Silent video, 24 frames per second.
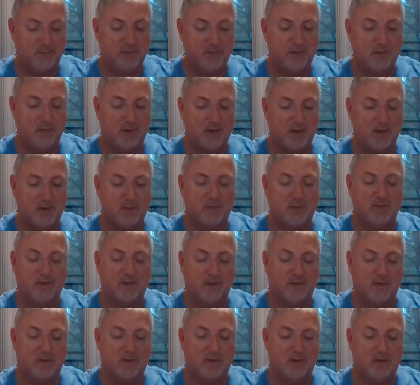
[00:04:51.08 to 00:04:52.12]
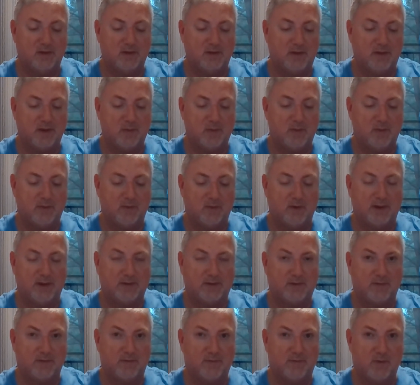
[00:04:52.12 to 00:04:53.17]
think the thing we really have
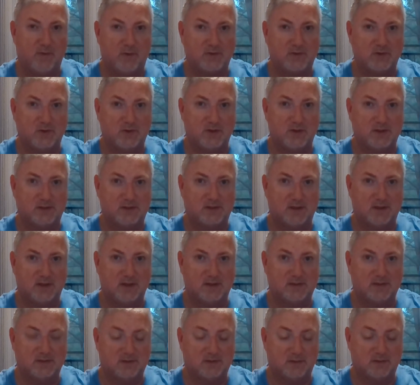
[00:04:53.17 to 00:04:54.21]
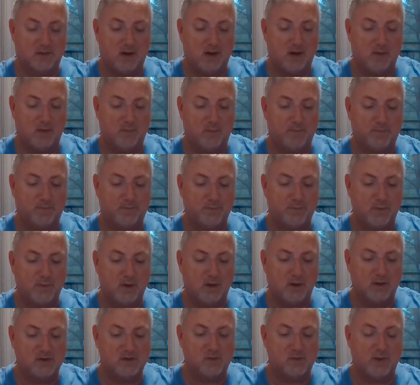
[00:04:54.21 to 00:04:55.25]
to focus on this
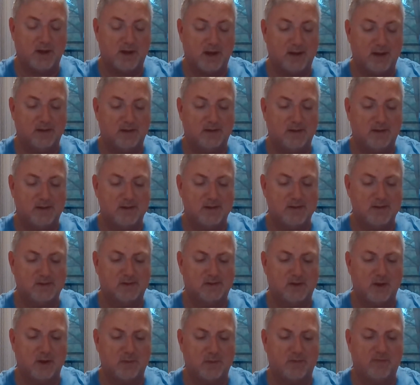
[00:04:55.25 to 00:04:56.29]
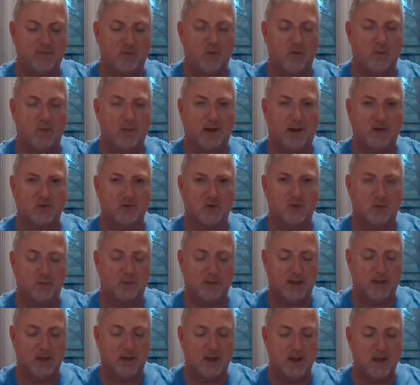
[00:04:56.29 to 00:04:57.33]
weekend is the night before, making sure
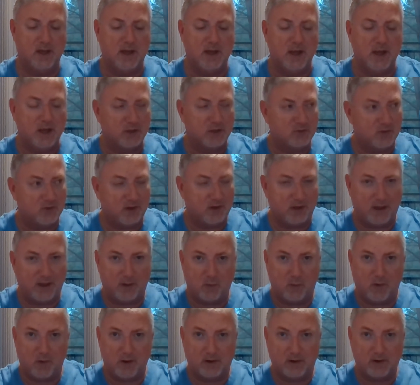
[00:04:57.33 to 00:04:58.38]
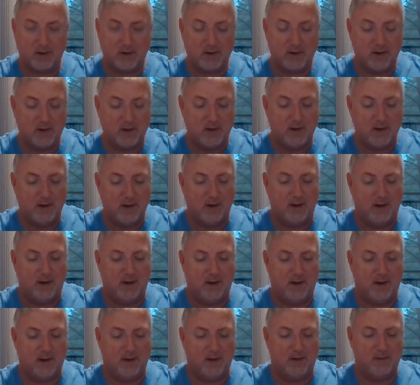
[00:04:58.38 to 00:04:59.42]
we drink a lot of water,
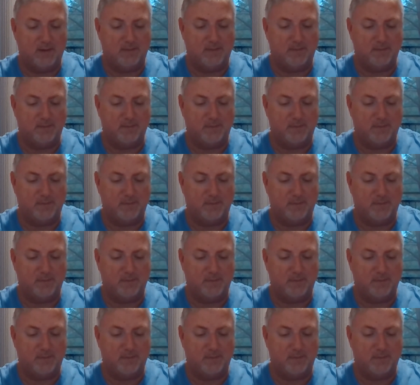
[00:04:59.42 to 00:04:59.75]
and